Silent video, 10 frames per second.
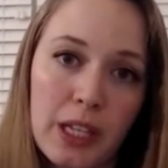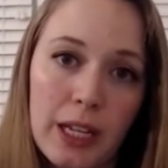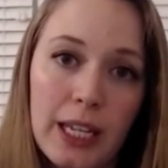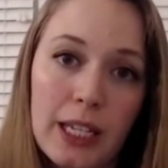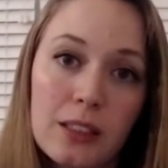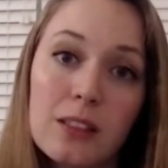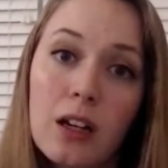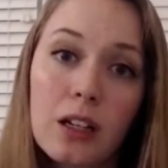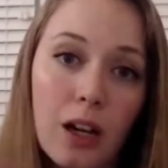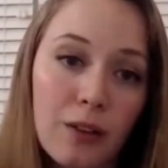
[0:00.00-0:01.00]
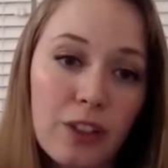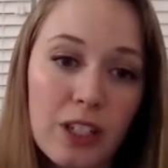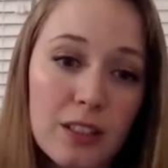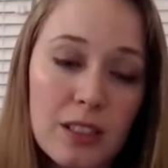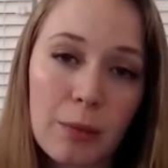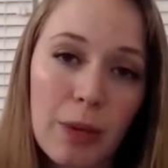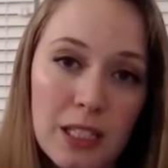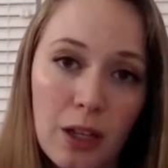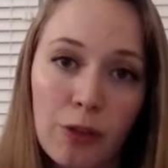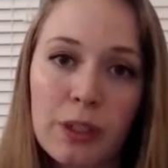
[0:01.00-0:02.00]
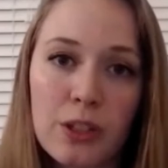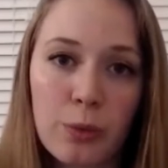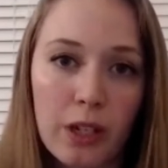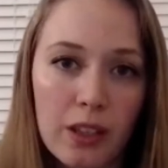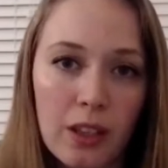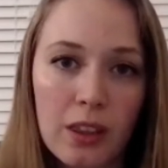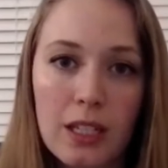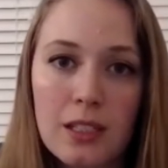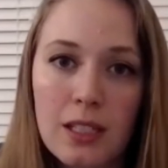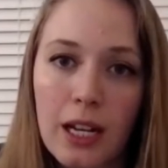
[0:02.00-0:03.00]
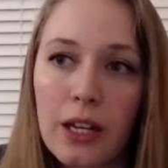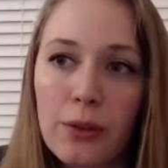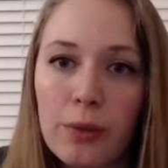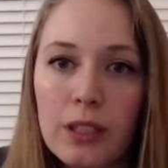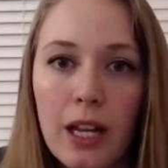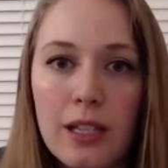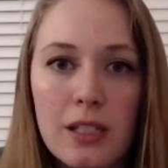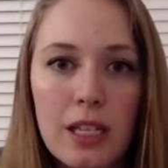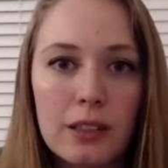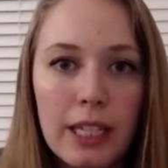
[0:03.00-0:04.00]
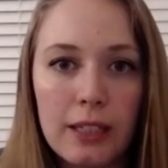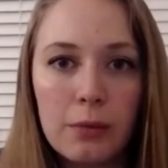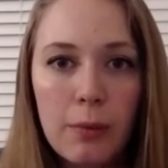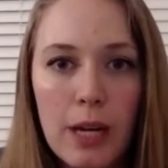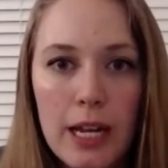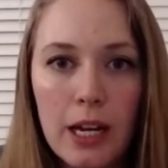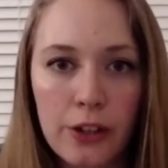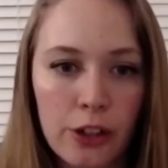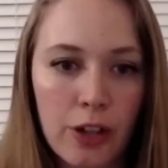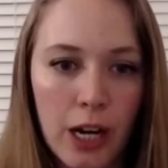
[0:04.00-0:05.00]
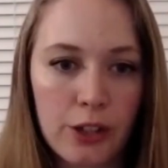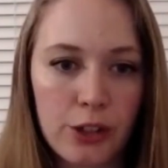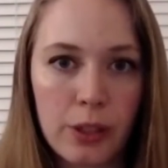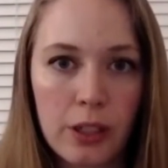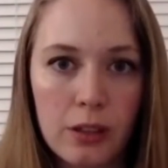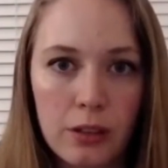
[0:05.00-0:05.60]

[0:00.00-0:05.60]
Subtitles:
I gained a lot of confidence in myself because one of the things that I had realized late in my undergraduate